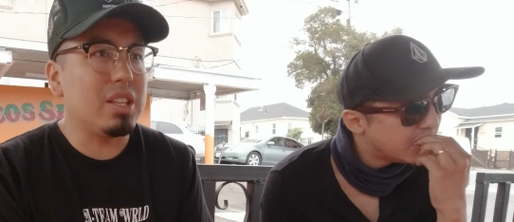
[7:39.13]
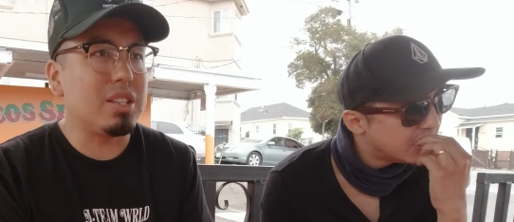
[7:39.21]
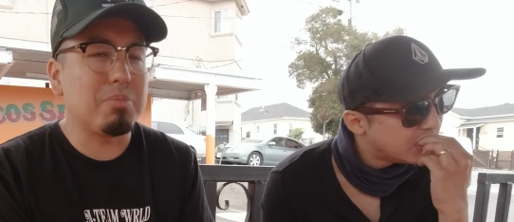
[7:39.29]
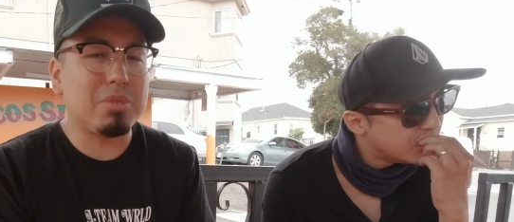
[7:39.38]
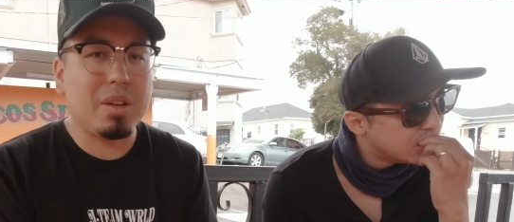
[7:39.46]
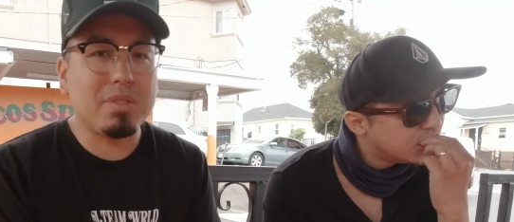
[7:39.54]

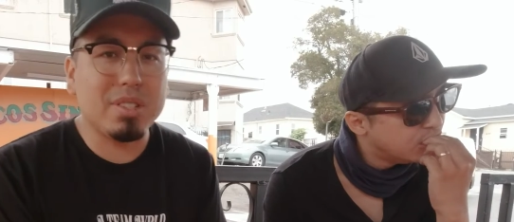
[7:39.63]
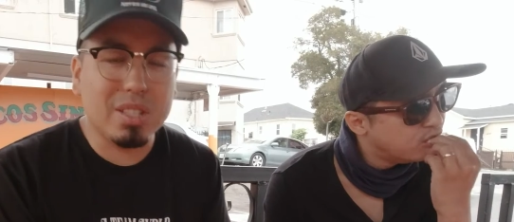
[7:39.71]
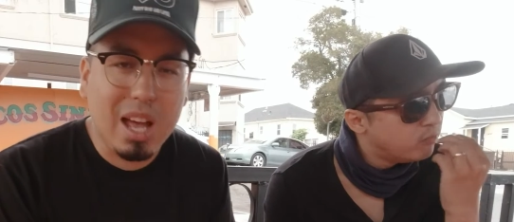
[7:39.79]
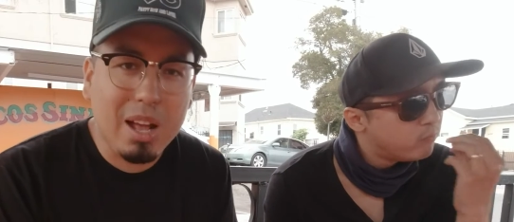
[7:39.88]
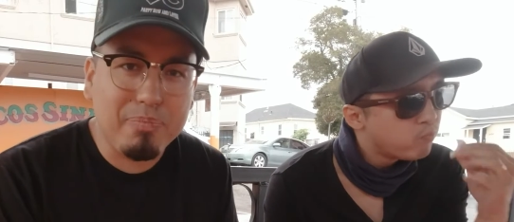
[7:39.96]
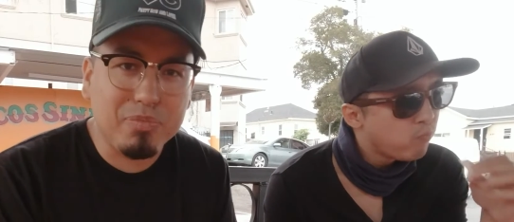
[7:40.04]
Speaker 1: sometimes it's
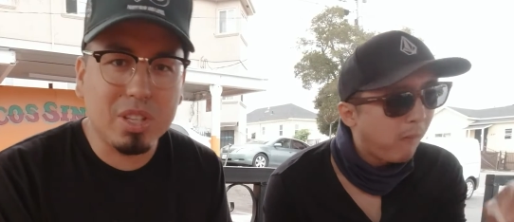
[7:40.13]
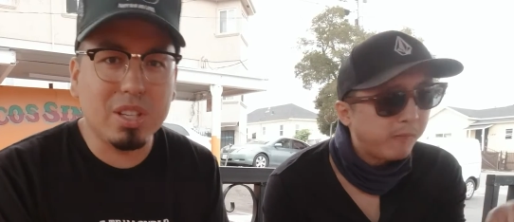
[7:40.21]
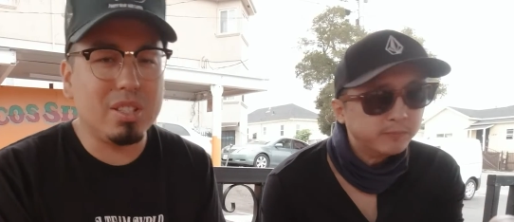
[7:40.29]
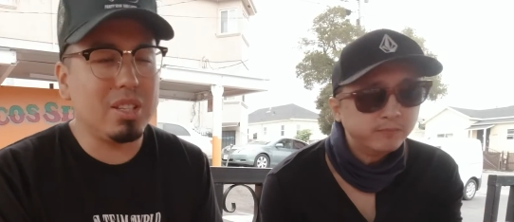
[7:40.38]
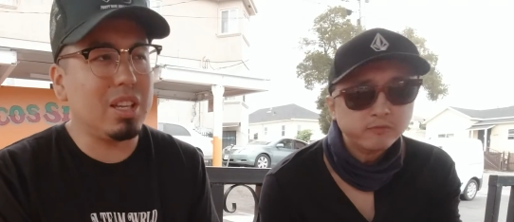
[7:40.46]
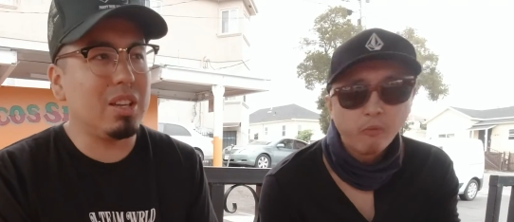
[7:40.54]
not
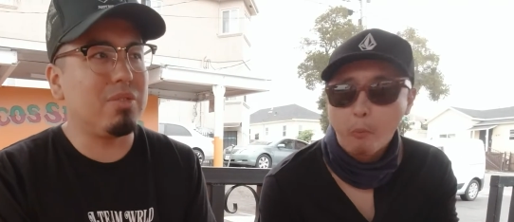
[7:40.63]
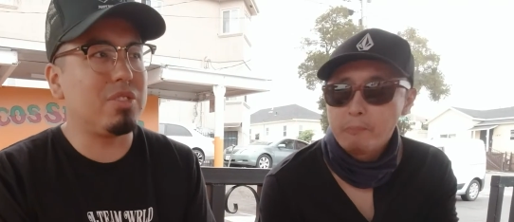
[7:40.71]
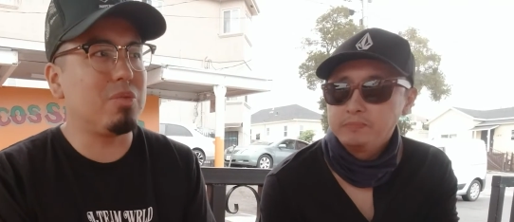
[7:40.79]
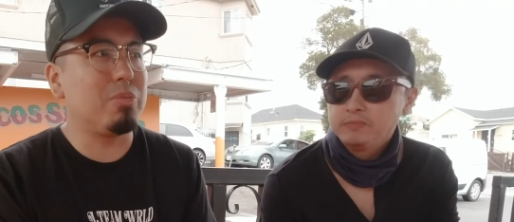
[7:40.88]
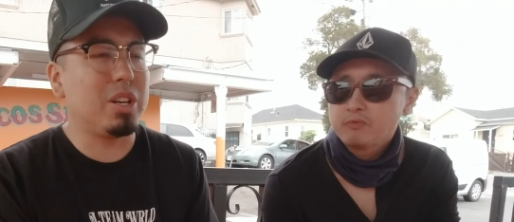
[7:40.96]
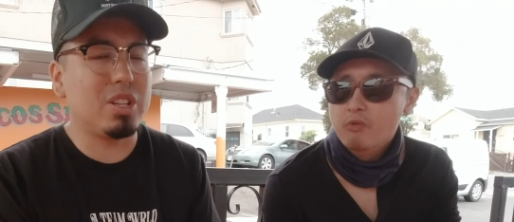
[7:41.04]
good to give
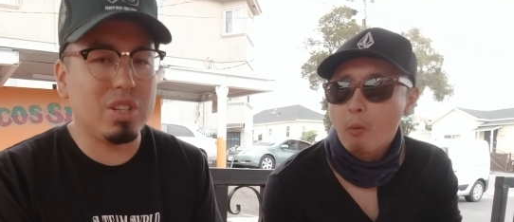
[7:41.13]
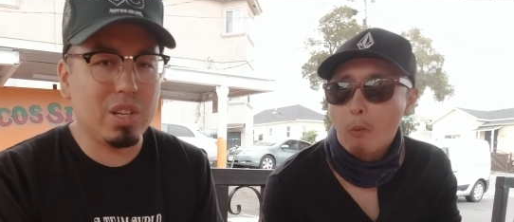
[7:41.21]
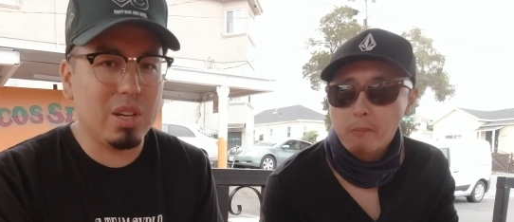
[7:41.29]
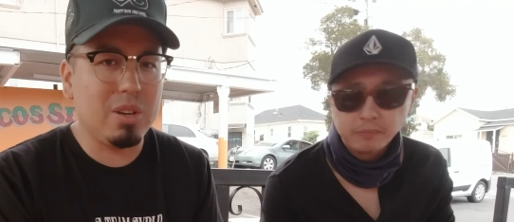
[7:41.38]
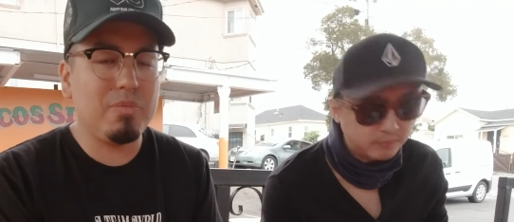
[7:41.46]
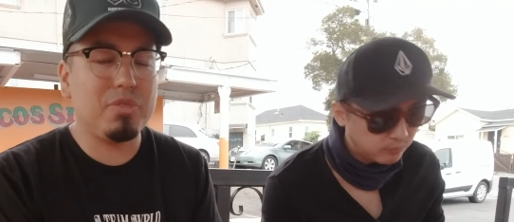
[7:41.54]
too much.
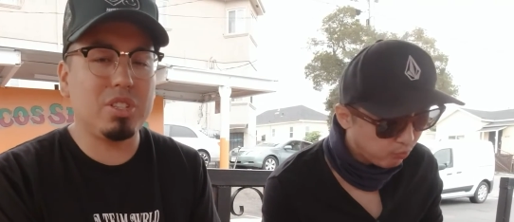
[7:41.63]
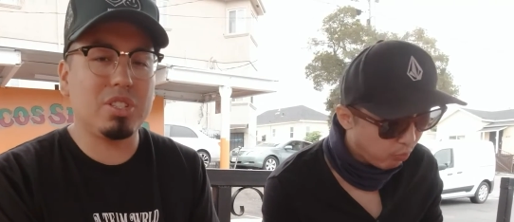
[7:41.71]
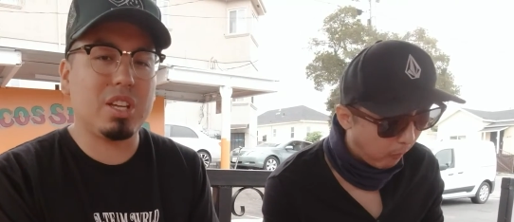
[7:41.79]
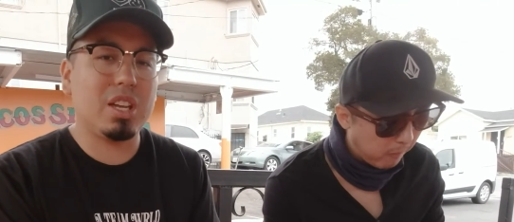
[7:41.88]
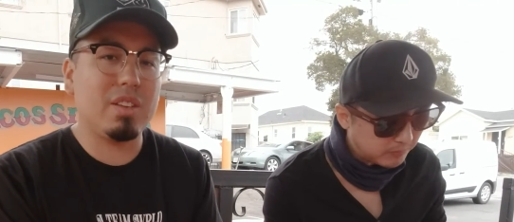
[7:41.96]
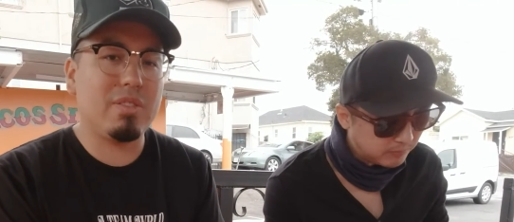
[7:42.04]
You know,
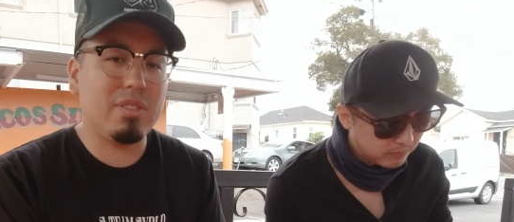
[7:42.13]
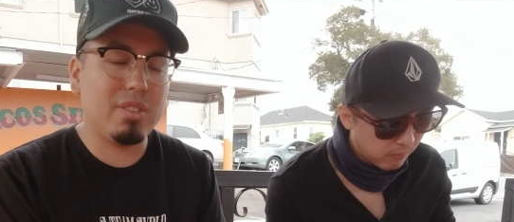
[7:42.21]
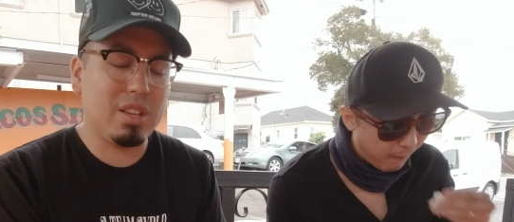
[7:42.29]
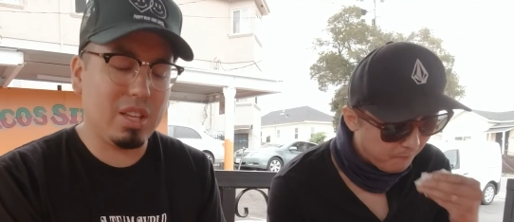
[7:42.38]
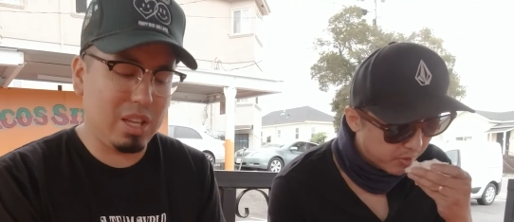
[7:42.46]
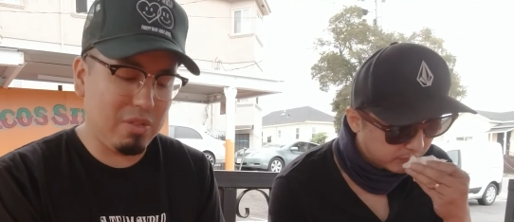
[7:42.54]
just
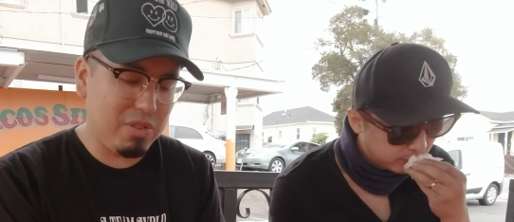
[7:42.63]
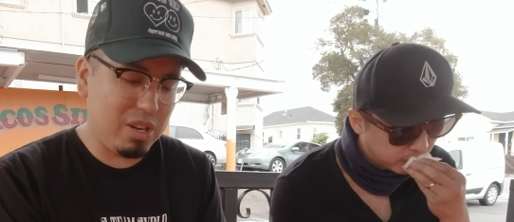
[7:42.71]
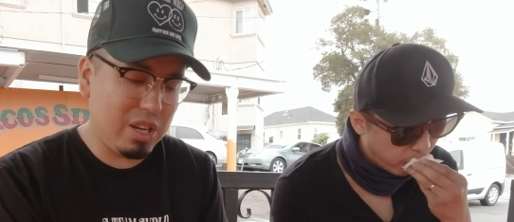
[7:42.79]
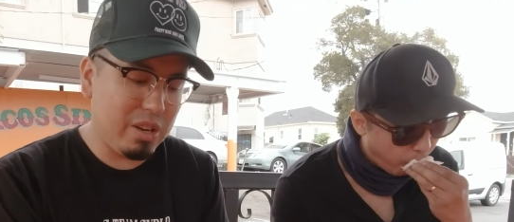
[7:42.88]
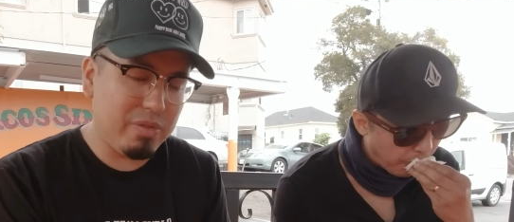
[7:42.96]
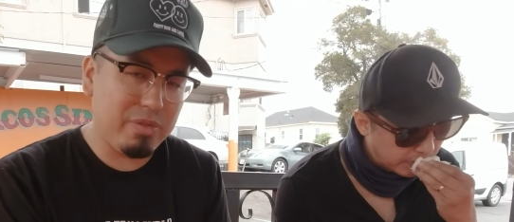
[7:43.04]
give
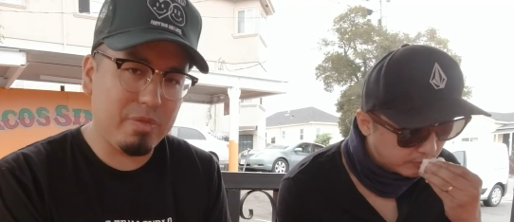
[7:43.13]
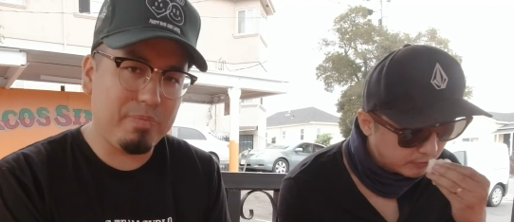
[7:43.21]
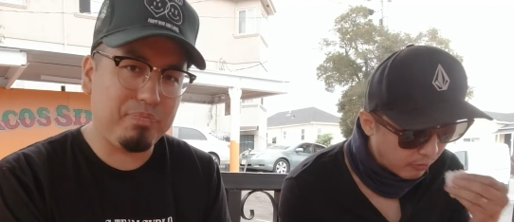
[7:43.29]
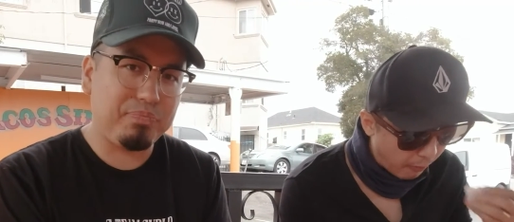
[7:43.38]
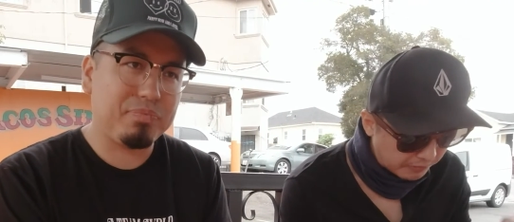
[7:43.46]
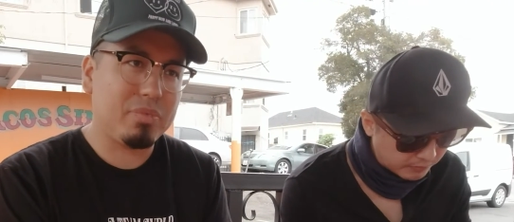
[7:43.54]
enough,
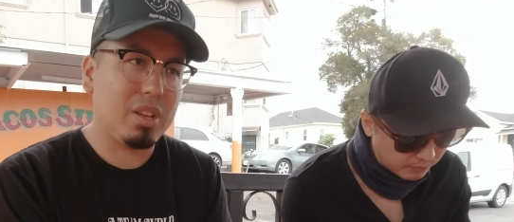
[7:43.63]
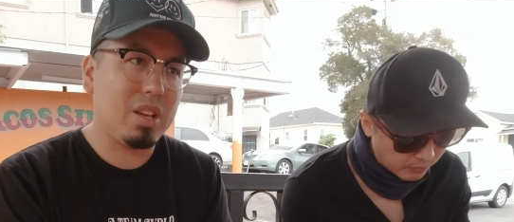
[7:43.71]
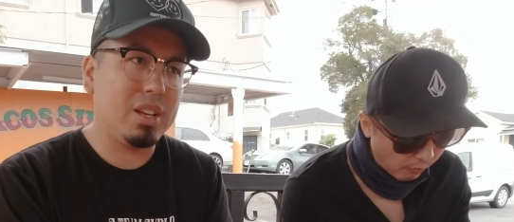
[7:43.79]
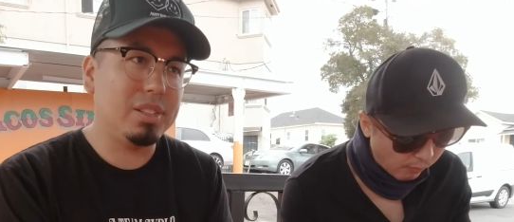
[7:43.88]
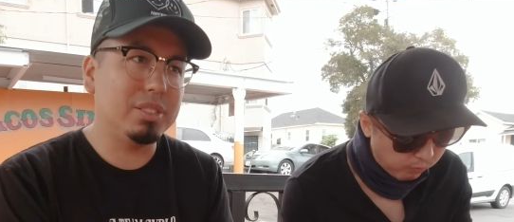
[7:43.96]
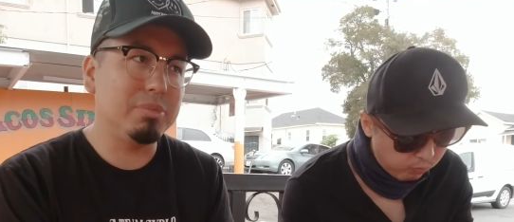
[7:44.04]

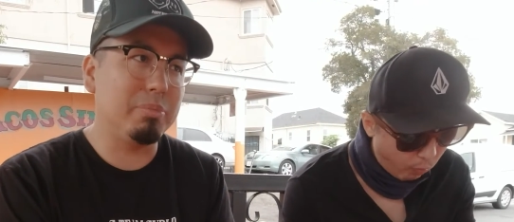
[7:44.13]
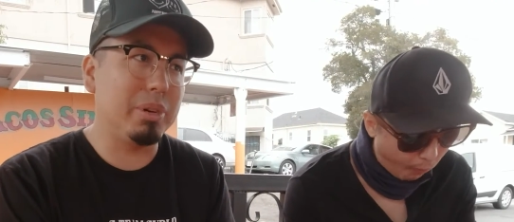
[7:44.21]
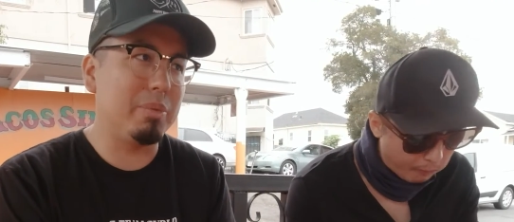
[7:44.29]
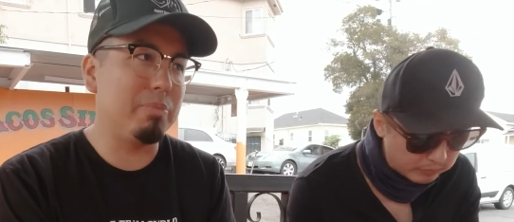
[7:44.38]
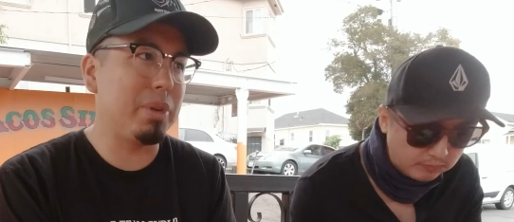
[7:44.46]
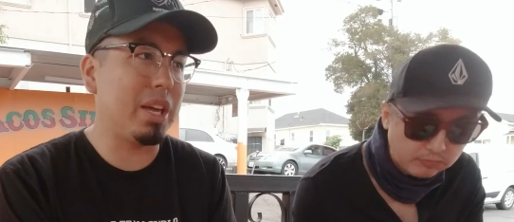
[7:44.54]

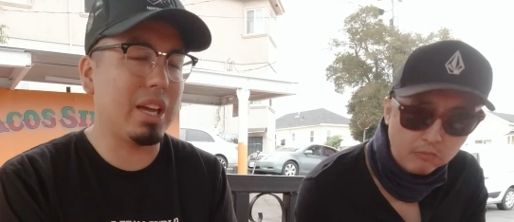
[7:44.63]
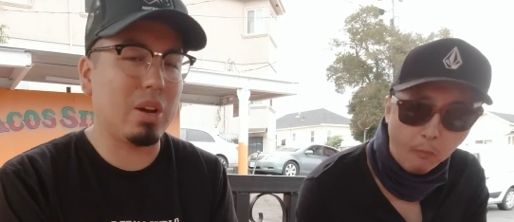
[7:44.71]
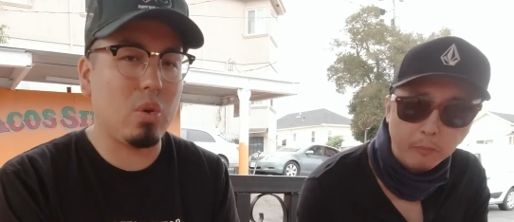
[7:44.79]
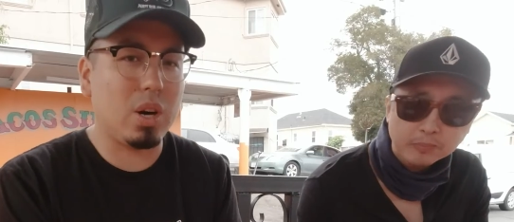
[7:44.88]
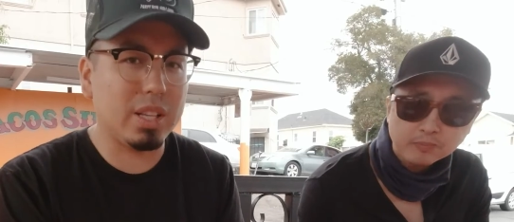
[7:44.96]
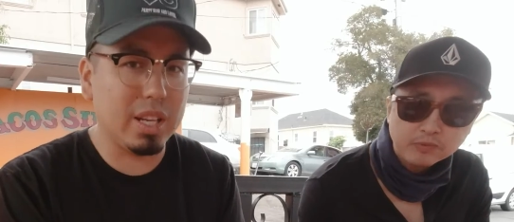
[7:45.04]
but make it
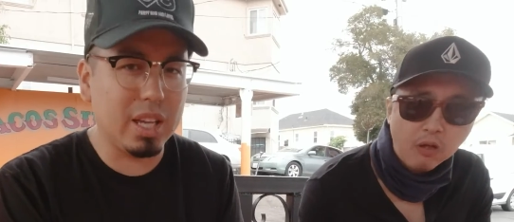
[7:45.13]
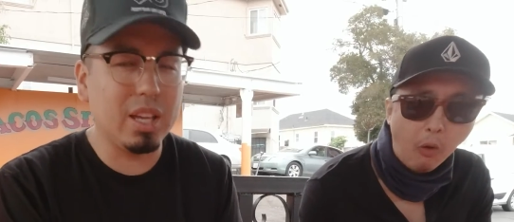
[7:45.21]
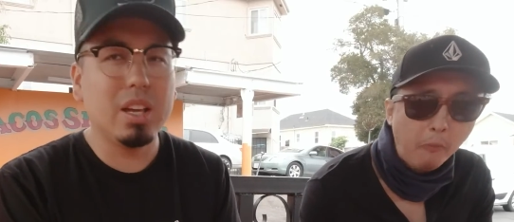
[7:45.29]
quality.